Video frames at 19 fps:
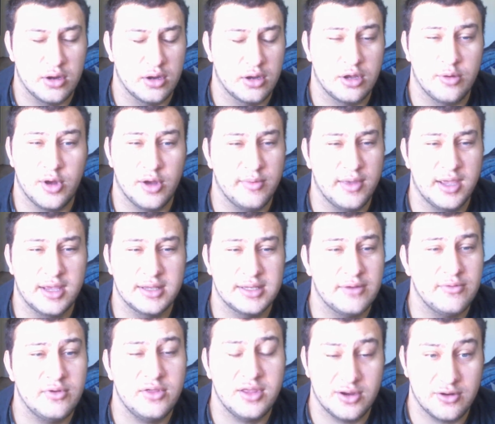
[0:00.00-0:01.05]
Come on, man. Is
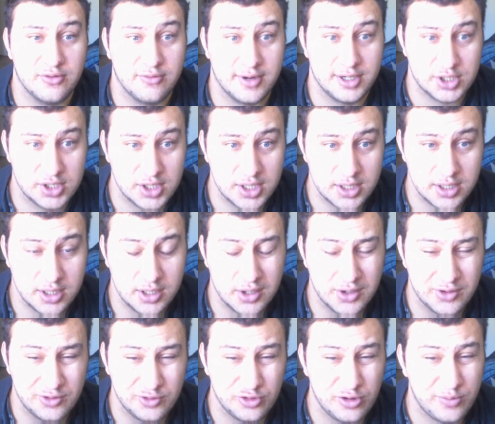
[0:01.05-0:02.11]
that really a question?
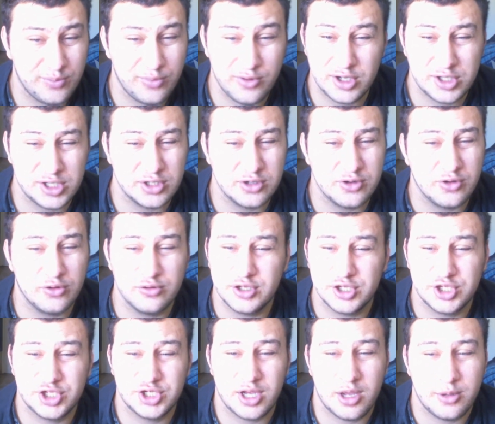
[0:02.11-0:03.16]
Triple H and the Golden
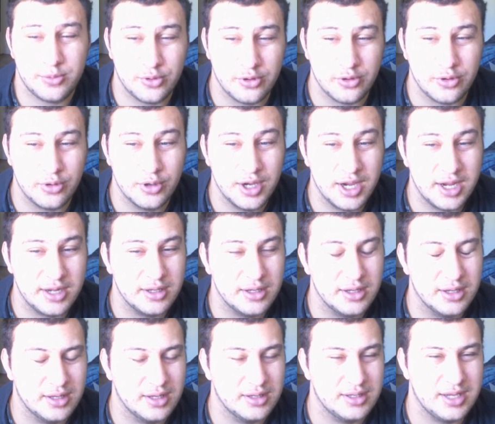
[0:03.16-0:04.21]
Shovel.
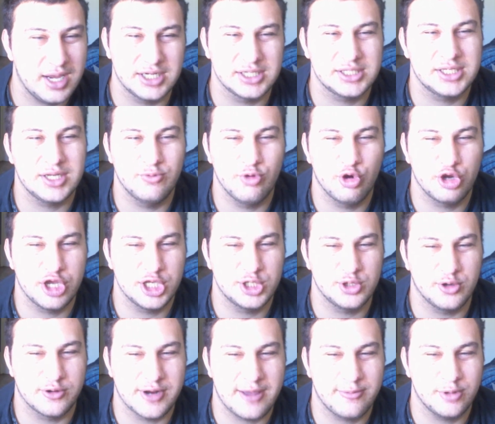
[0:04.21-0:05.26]
The NXT rookies
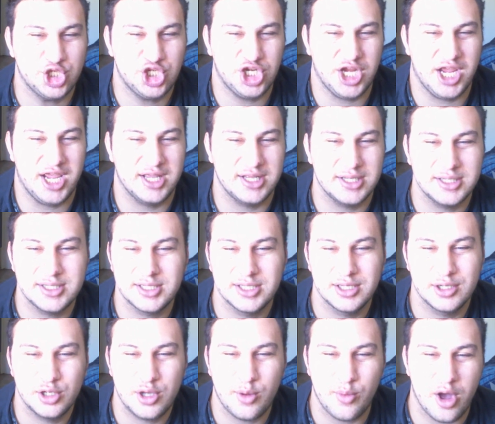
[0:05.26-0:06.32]
don't have a chance.
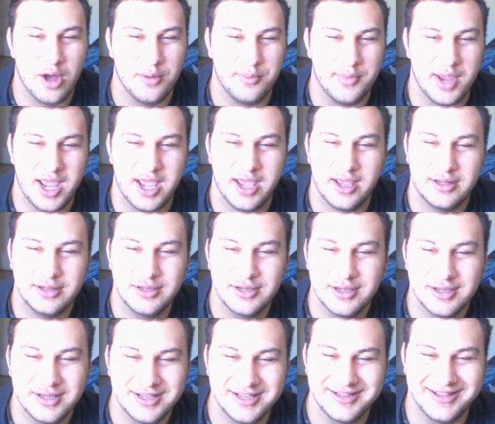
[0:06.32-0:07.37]
Come on, man.
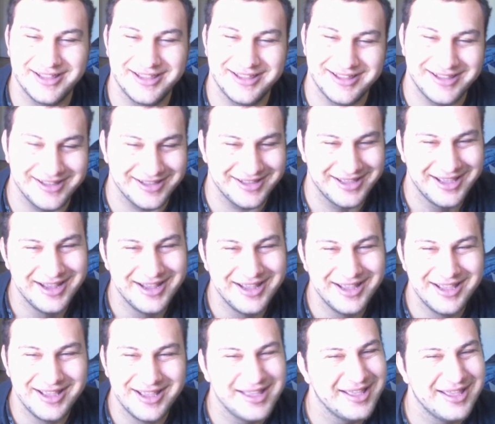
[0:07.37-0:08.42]

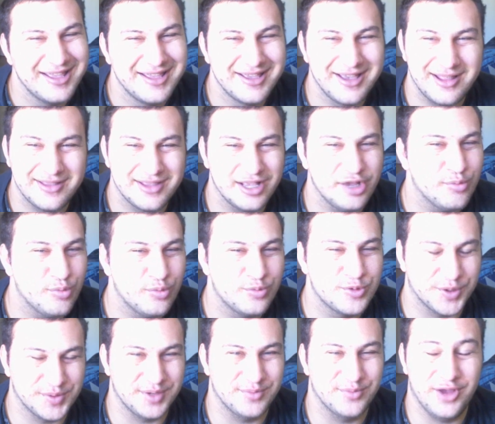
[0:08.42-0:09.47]
You gotta think of
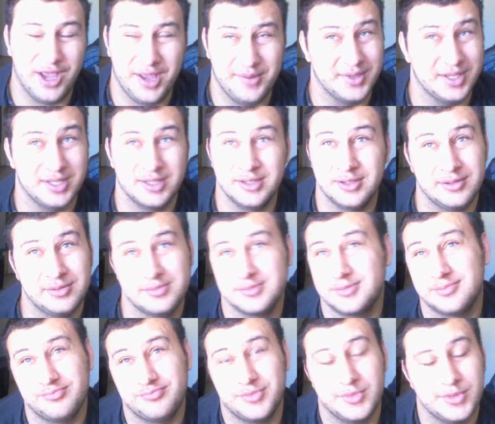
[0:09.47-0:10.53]
something. I mean,
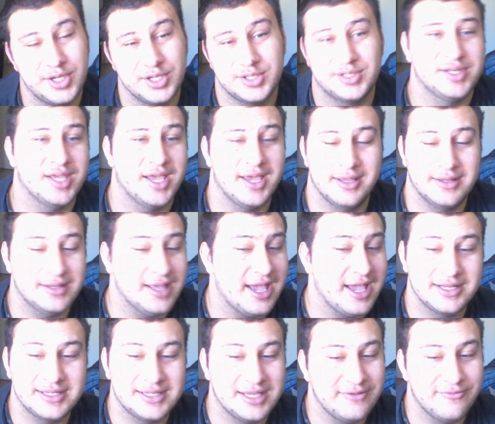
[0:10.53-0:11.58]
I'm just saying. The
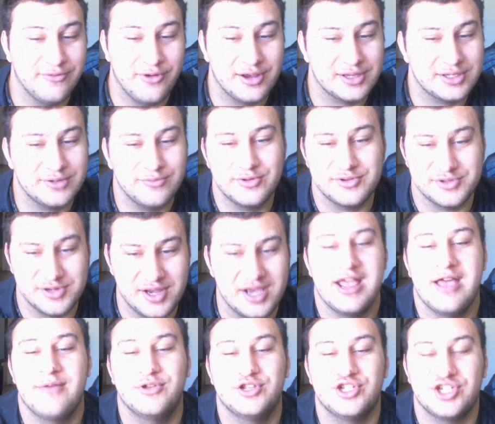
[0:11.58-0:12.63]
NXT roster would not
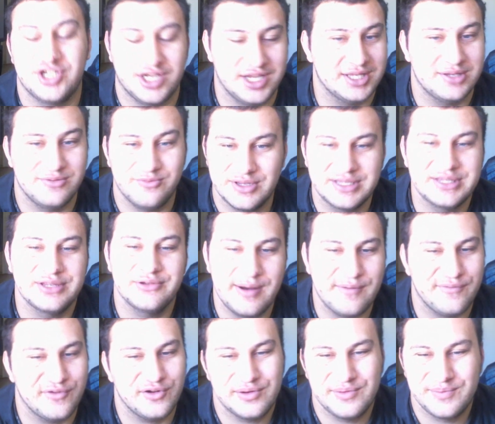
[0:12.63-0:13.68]
have a chance
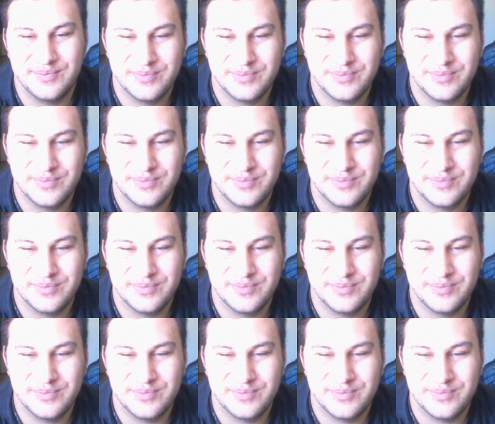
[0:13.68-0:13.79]
whatsoever.